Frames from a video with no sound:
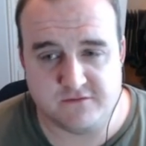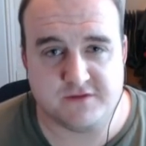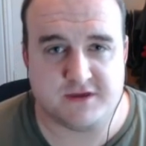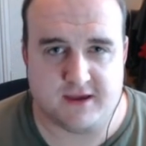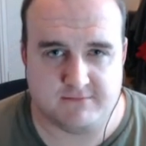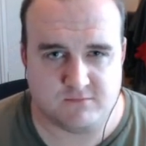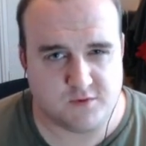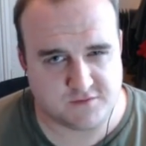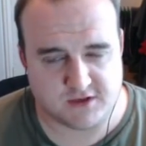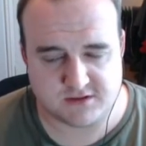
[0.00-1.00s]
the game
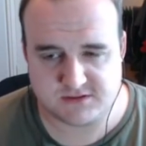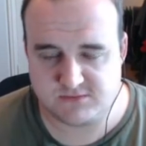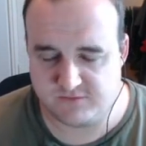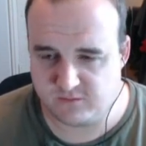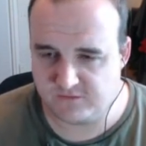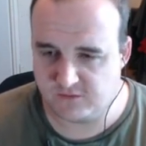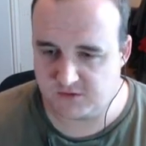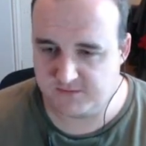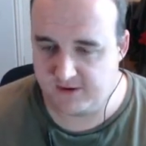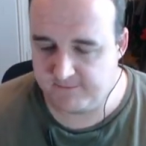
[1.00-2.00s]
we've
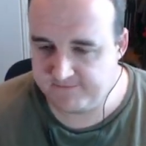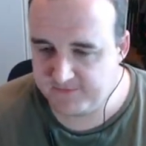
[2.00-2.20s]
talked about.